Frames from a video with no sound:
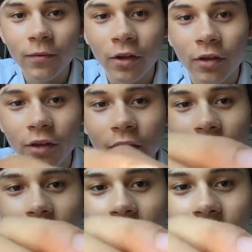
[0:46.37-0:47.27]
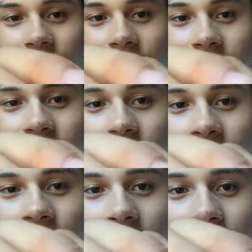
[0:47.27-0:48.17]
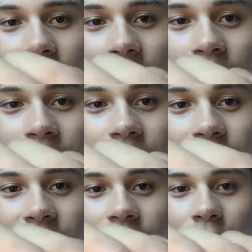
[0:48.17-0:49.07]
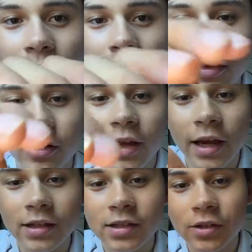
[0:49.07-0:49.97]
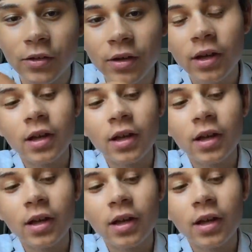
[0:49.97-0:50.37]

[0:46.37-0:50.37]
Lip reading: legs and back in their neck too.